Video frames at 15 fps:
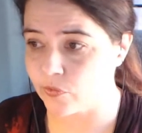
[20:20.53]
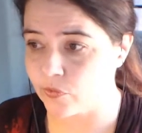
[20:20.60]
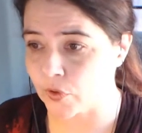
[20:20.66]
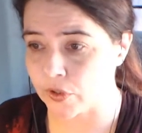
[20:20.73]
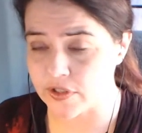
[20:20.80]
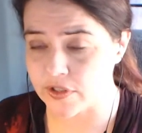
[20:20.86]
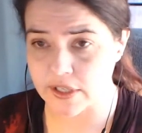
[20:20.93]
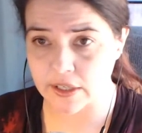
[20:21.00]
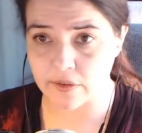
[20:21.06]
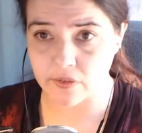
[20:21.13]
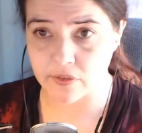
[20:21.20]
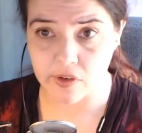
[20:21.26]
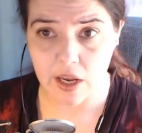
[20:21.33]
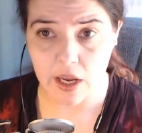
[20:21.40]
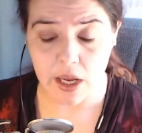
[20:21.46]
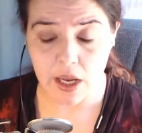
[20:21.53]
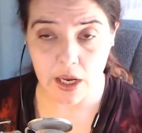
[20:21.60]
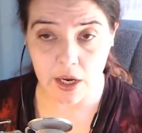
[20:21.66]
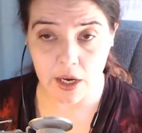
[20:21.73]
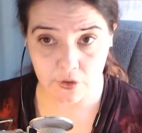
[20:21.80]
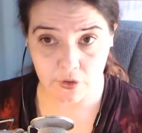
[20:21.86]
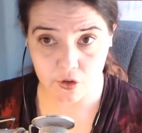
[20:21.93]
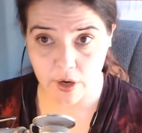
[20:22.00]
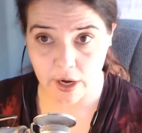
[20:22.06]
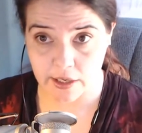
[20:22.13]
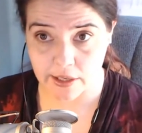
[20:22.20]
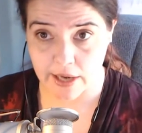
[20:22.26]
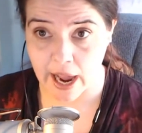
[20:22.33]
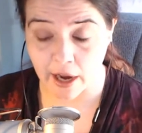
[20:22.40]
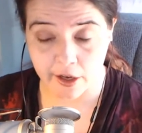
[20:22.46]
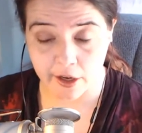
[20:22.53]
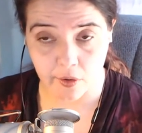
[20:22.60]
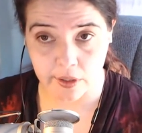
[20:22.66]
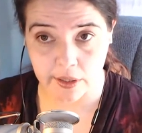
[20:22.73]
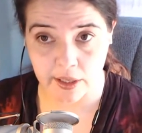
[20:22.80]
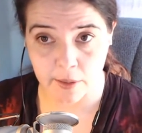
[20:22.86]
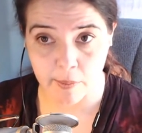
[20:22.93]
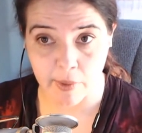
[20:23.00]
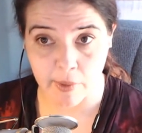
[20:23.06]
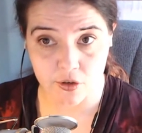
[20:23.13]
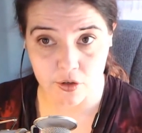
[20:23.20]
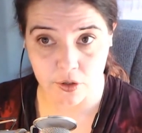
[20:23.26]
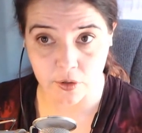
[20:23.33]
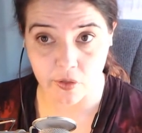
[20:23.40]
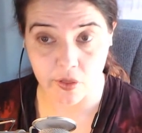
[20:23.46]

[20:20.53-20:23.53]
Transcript: For instance, if you're trying to accurately measure